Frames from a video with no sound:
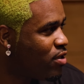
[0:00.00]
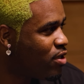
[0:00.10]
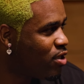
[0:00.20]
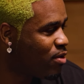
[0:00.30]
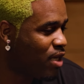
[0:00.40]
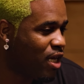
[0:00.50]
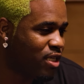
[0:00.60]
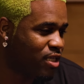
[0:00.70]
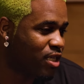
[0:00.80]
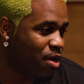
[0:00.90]
what I'm saying?
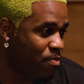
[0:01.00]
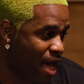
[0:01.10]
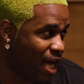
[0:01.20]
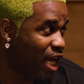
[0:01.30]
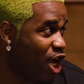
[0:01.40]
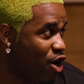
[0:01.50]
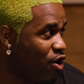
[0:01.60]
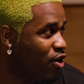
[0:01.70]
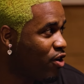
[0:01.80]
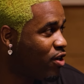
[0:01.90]
Just to get back
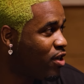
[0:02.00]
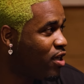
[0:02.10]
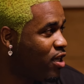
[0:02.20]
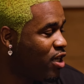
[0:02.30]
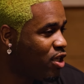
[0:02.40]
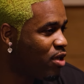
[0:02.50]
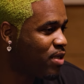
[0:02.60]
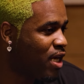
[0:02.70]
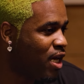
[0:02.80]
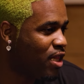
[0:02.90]
here. You know what I'm
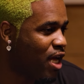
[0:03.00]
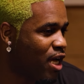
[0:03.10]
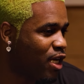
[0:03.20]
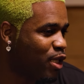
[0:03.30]
saying? Like,